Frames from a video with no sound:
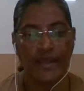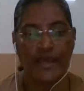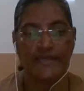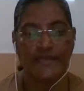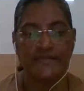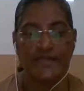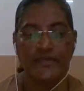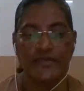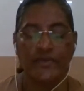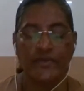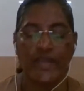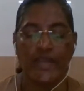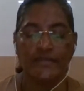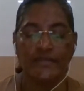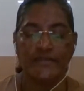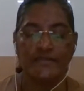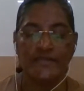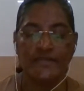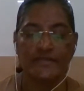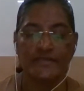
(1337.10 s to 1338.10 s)
As
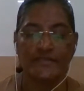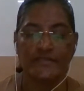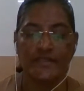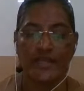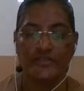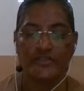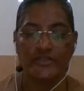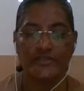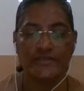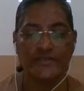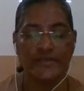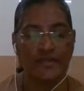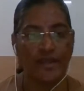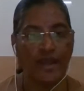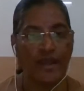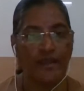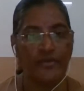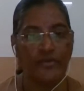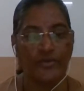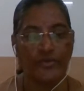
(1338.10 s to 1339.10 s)
educators in such a
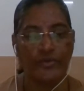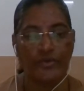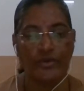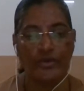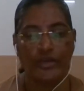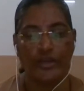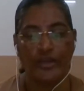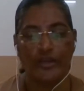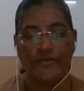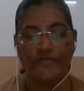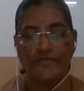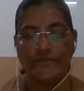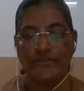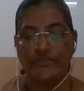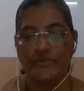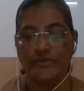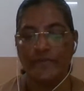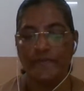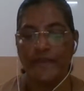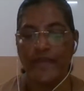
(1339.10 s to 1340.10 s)
scenario, we
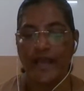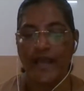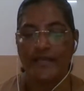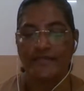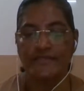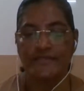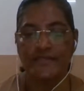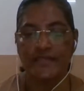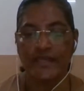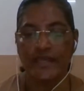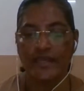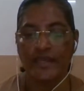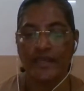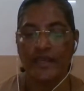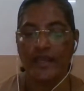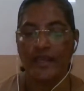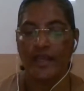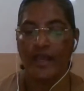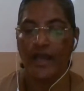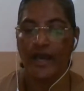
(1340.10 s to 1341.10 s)
should be
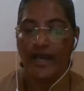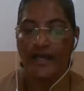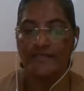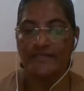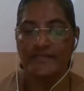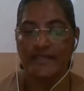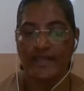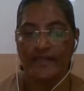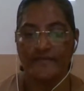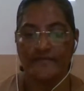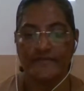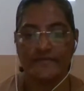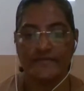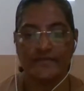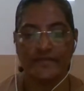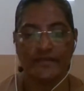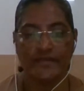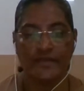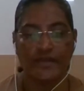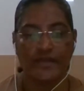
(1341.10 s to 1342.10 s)
asking
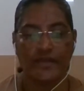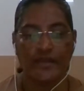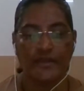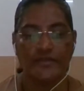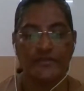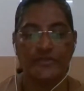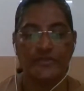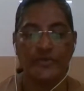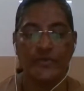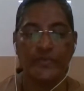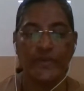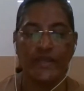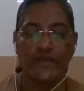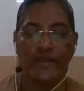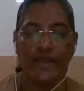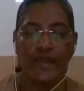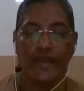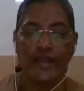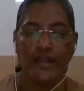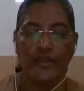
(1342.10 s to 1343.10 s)
ourselves, do we
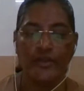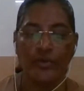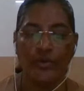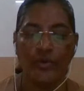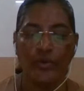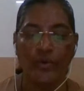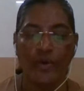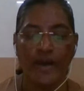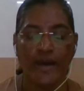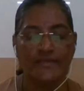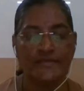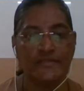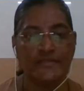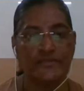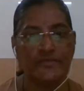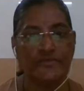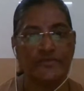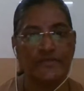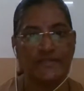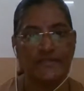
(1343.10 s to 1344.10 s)
really know our
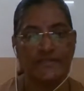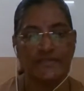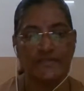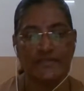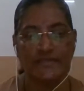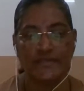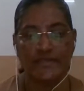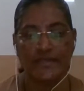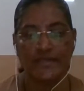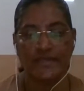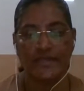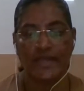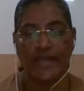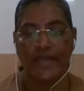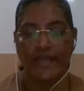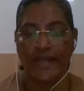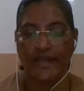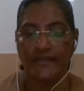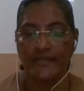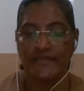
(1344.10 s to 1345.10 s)
students
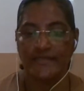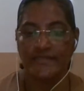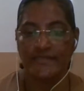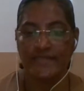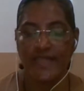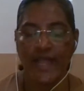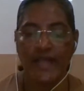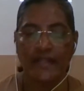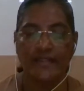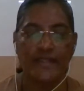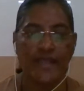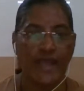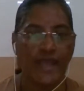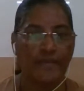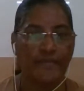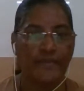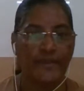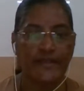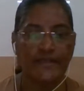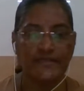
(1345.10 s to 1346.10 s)
and understand their
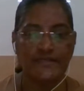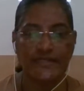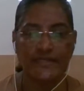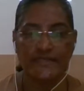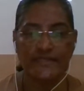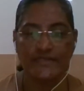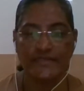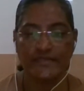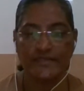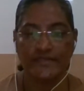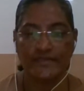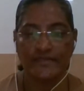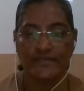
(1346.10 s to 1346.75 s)
abilities?